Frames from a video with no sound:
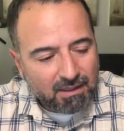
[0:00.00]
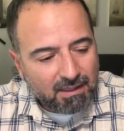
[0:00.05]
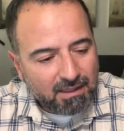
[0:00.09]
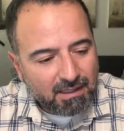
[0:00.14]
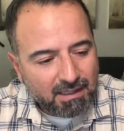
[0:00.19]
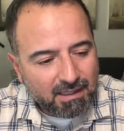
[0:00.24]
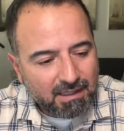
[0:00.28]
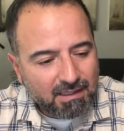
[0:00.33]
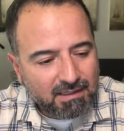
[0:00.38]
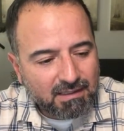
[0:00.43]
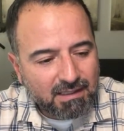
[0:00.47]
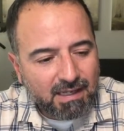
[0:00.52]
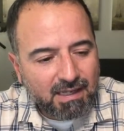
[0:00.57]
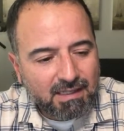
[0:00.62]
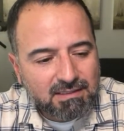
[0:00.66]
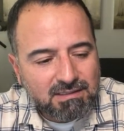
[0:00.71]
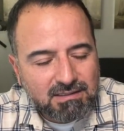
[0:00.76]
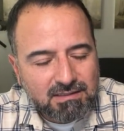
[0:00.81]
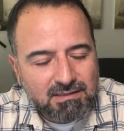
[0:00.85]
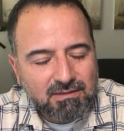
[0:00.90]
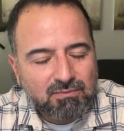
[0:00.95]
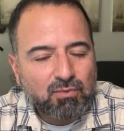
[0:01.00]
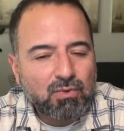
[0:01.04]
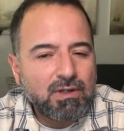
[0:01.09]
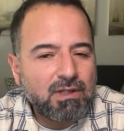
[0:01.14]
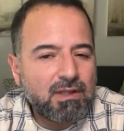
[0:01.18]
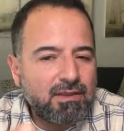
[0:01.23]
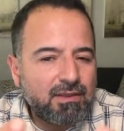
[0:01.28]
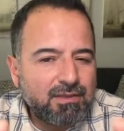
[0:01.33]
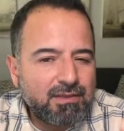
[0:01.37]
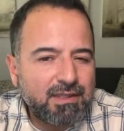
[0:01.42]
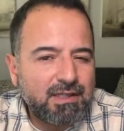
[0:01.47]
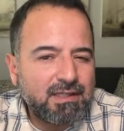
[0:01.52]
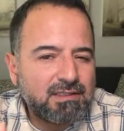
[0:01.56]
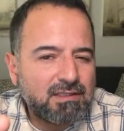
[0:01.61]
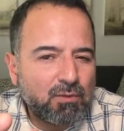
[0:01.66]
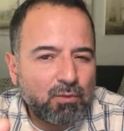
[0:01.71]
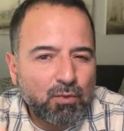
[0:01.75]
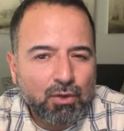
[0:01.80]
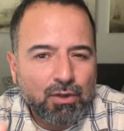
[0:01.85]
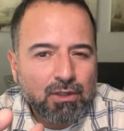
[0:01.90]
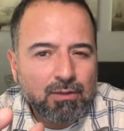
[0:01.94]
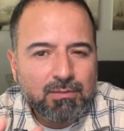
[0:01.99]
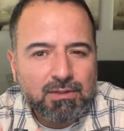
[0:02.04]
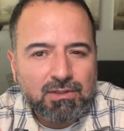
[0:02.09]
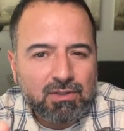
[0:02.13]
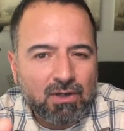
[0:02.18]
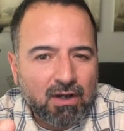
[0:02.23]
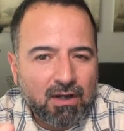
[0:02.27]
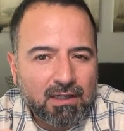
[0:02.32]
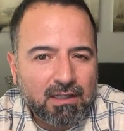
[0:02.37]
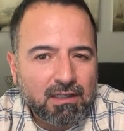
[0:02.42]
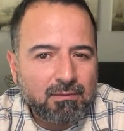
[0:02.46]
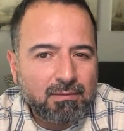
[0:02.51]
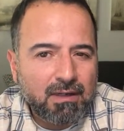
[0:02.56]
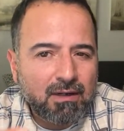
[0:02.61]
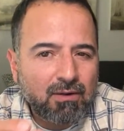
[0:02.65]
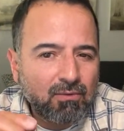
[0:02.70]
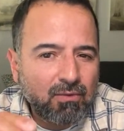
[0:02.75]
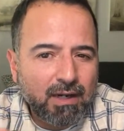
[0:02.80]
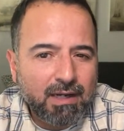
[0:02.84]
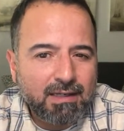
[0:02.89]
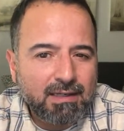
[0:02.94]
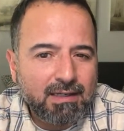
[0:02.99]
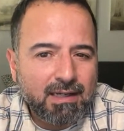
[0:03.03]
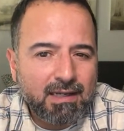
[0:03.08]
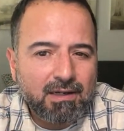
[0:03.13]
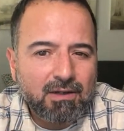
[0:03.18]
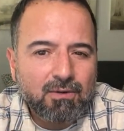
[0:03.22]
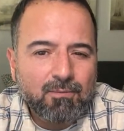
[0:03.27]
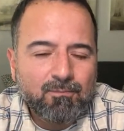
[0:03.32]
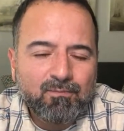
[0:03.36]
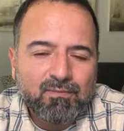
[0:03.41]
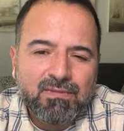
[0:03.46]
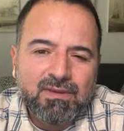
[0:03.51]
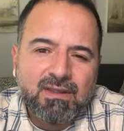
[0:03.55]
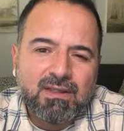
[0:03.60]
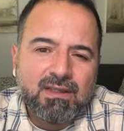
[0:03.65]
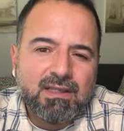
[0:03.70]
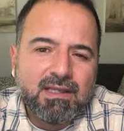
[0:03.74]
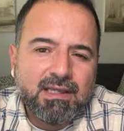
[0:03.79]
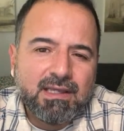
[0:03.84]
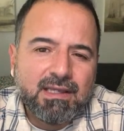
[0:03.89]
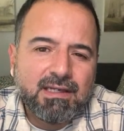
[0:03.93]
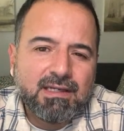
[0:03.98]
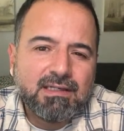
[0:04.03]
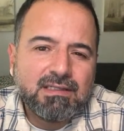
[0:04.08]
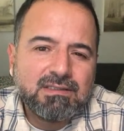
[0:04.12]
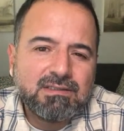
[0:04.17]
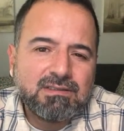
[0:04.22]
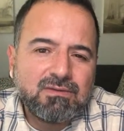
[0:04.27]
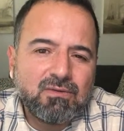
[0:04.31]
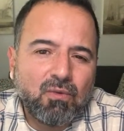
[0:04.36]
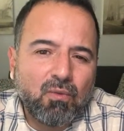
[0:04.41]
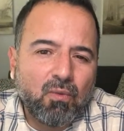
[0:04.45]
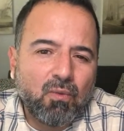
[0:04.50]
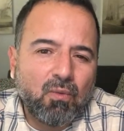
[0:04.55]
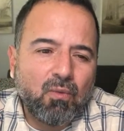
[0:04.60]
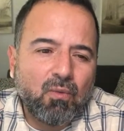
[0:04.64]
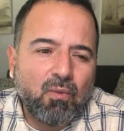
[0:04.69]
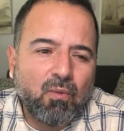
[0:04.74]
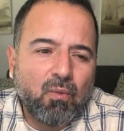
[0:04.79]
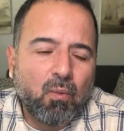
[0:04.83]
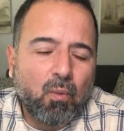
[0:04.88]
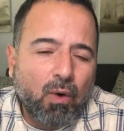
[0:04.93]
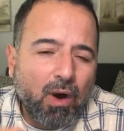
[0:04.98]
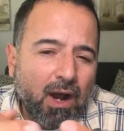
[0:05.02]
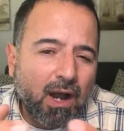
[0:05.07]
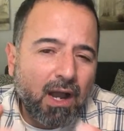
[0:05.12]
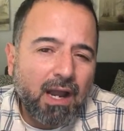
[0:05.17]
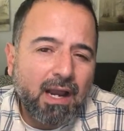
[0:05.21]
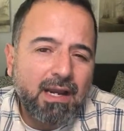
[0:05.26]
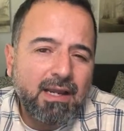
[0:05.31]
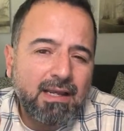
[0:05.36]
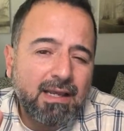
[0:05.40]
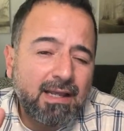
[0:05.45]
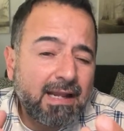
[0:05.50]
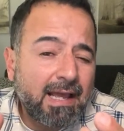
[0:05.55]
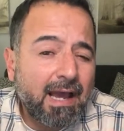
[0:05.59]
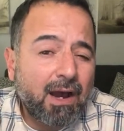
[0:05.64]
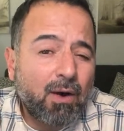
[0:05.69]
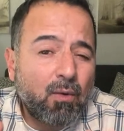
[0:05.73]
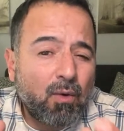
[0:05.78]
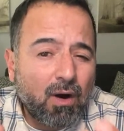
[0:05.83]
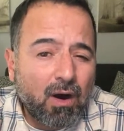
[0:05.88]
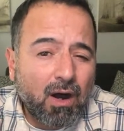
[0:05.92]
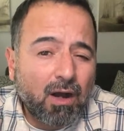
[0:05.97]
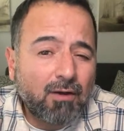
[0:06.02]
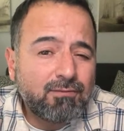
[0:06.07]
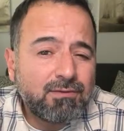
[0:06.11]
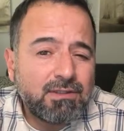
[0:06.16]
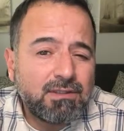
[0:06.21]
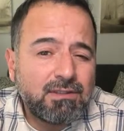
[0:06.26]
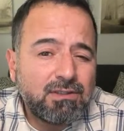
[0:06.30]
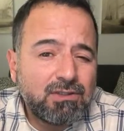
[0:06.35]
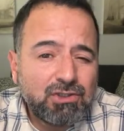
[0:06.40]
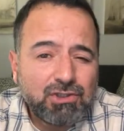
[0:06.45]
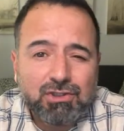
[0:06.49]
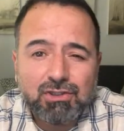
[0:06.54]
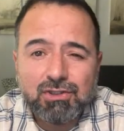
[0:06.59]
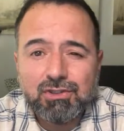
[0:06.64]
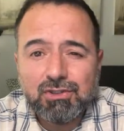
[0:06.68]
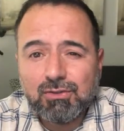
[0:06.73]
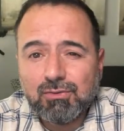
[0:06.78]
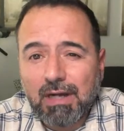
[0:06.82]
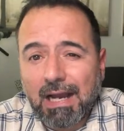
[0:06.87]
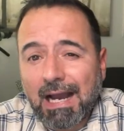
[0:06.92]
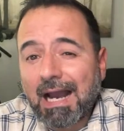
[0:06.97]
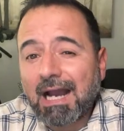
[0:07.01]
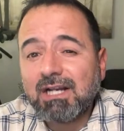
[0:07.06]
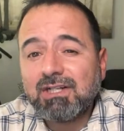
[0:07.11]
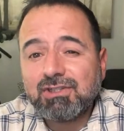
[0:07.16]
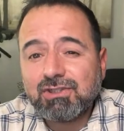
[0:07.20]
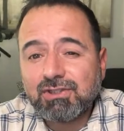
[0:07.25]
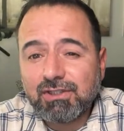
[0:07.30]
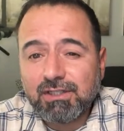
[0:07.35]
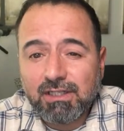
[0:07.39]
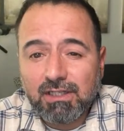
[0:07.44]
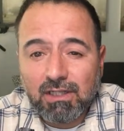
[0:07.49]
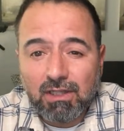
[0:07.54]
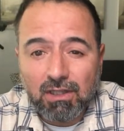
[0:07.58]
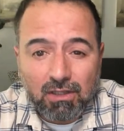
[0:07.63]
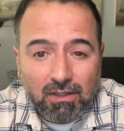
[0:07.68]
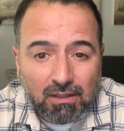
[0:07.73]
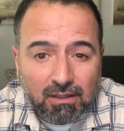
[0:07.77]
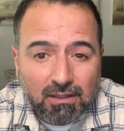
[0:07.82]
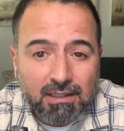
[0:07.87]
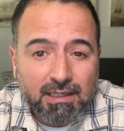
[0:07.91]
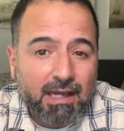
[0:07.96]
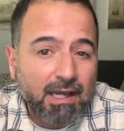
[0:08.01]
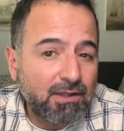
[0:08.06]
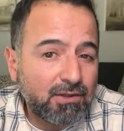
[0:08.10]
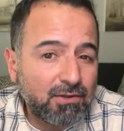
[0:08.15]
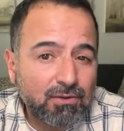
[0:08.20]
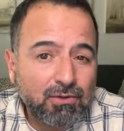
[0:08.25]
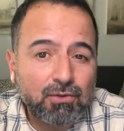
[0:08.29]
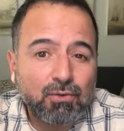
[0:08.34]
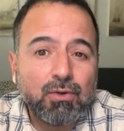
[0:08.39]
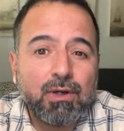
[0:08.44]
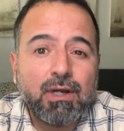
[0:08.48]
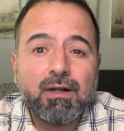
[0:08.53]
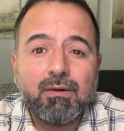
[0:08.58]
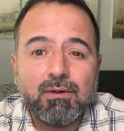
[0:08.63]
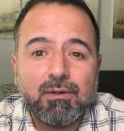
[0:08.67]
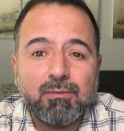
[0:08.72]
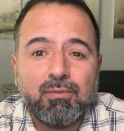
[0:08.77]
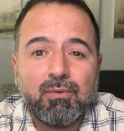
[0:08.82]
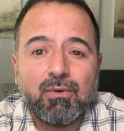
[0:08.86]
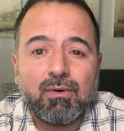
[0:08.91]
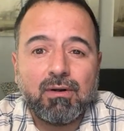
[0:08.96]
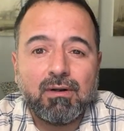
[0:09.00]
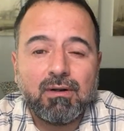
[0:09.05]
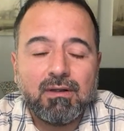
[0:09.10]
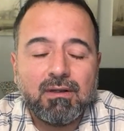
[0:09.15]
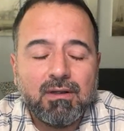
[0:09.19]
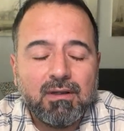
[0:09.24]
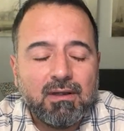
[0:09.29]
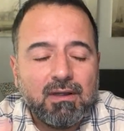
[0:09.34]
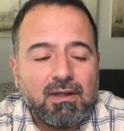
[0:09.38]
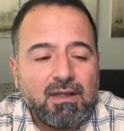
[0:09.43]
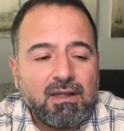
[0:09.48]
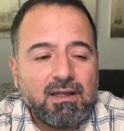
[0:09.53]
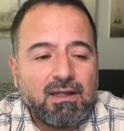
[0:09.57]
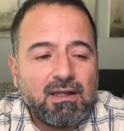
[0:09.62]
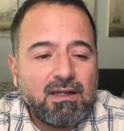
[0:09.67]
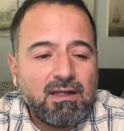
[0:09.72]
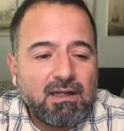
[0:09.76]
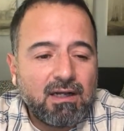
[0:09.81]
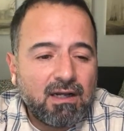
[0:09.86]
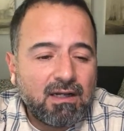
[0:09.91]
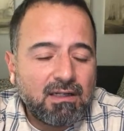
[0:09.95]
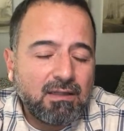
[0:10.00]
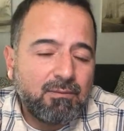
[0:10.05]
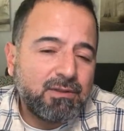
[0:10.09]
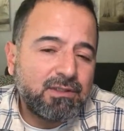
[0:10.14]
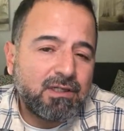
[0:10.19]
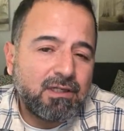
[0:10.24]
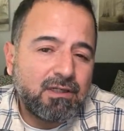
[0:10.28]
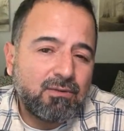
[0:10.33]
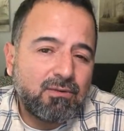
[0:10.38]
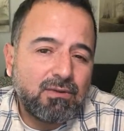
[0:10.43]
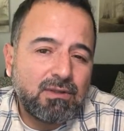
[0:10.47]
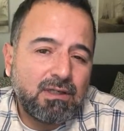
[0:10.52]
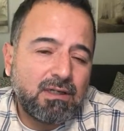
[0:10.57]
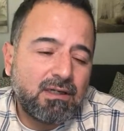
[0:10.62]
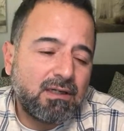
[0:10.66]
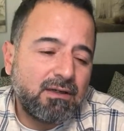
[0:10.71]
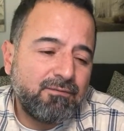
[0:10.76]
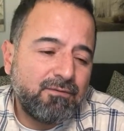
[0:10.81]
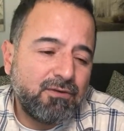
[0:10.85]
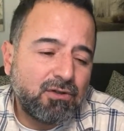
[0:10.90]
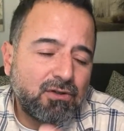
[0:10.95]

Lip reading: And that's one of the things that we're going to be talking about right now is why and how often should you actually look at your credit report? Let me tell you, if you